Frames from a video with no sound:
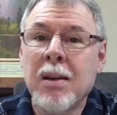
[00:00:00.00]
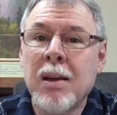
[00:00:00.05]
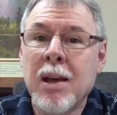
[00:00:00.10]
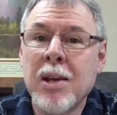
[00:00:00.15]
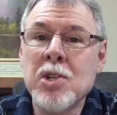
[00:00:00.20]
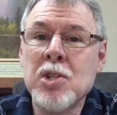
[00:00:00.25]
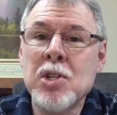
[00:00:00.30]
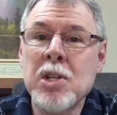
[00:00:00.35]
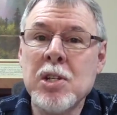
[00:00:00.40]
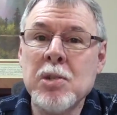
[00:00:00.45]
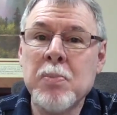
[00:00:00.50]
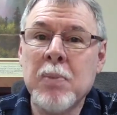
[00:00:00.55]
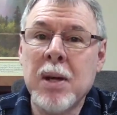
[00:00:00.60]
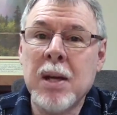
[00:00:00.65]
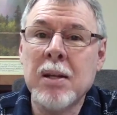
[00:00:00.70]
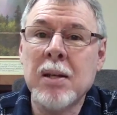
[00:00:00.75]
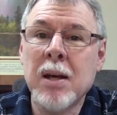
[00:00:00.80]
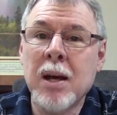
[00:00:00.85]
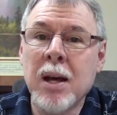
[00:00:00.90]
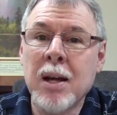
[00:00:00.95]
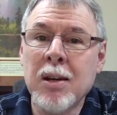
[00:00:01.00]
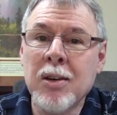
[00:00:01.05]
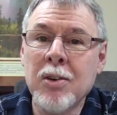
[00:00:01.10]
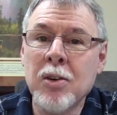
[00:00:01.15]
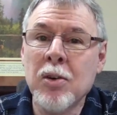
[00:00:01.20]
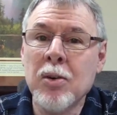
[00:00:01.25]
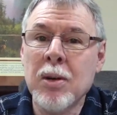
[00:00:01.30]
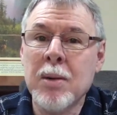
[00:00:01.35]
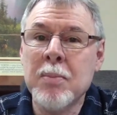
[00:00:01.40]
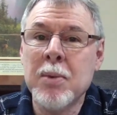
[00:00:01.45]
and she's made God in
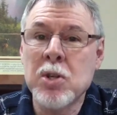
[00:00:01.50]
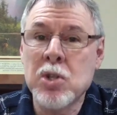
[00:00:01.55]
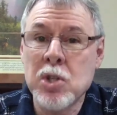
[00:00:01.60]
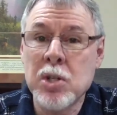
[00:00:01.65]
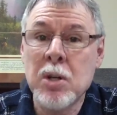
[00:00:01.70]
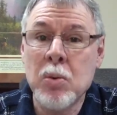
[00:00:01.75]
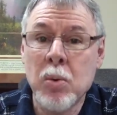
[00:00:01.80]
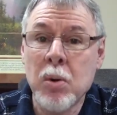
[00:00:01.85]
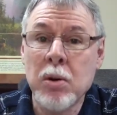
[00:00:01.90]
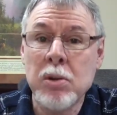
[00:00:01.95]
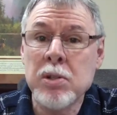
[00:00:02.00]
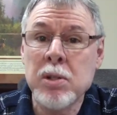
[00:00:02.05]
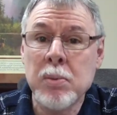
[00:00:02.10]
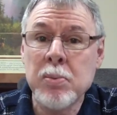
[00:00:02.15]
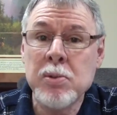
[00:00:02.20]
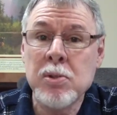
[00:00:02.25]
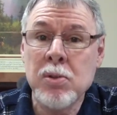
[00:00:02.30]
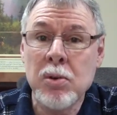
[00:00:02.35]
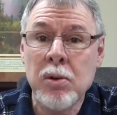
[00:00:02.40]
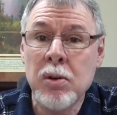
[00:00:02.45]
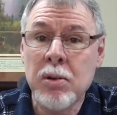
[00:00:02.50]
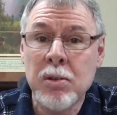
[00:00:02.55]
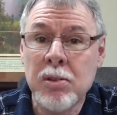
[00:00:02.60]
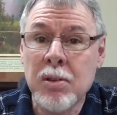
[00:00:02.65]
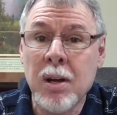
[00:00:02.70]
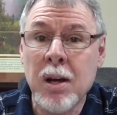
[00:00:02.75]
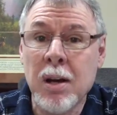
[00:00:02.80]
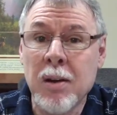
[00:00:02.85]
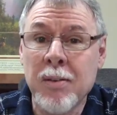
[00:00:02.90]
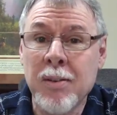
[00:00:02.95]
her image. She worships
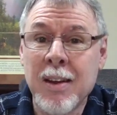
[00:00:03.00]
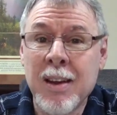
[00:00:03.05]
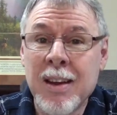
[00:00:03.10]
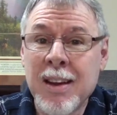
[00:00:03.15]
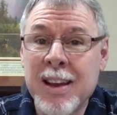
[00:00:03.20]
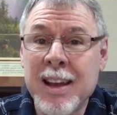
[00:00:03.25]
herself.